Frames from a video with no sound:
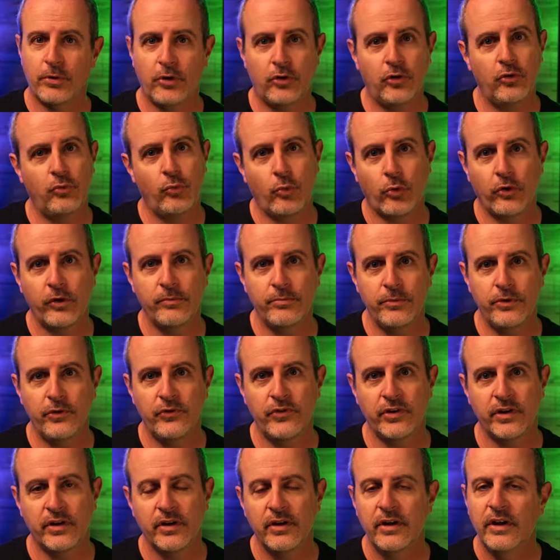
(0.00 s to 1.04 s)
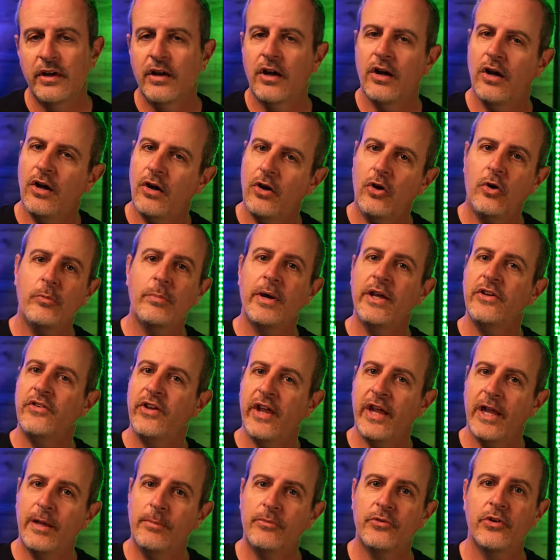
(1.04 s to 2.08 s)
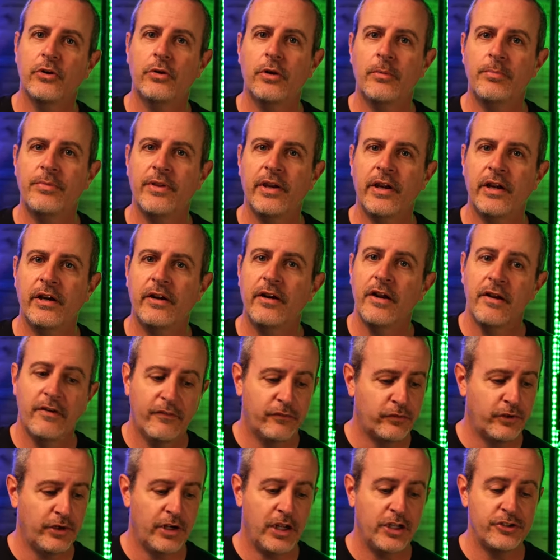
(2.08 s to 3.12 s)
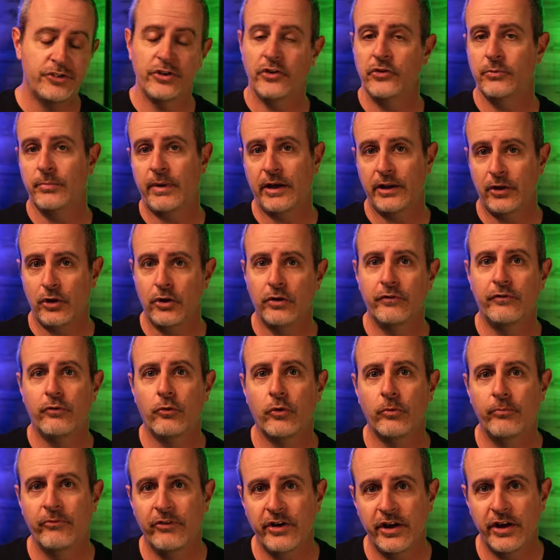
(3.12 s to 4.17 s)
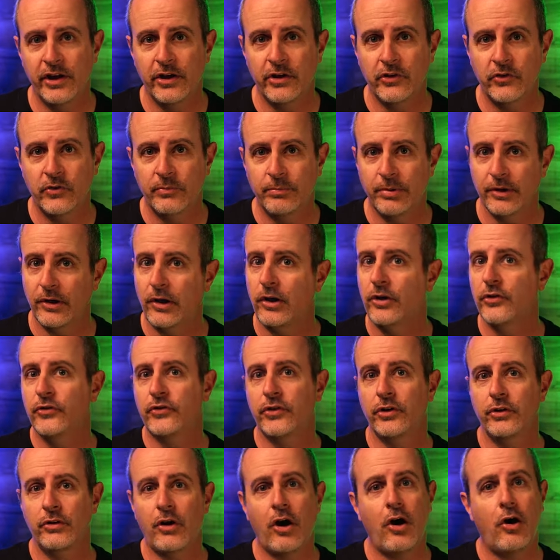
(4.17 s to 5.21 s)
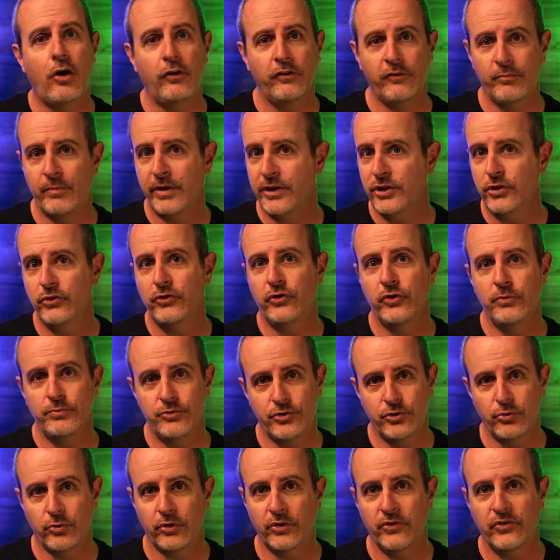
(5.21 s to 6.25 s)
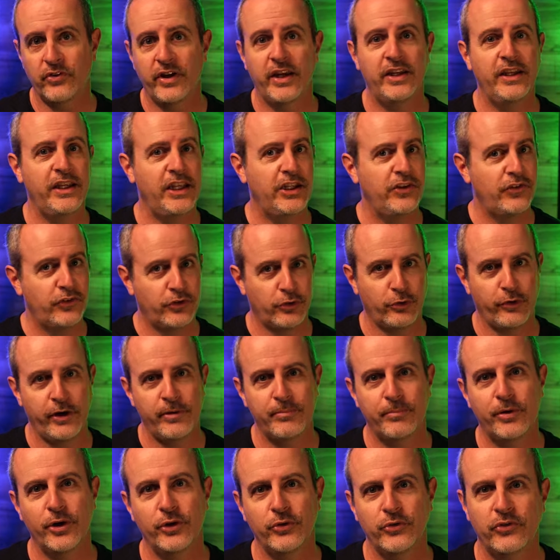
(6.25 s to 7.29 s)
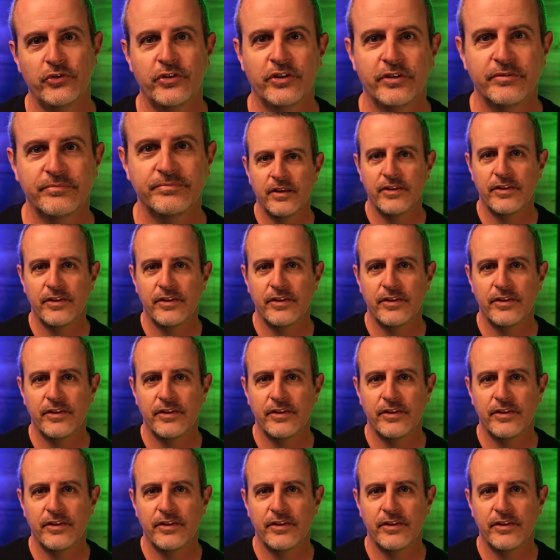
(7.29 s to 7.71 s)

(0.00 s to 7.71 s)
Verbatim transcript: Paul Warren Music. All my tabs go up there for not just my long form videos, but also all of my YouTube shorts and Instagram posts.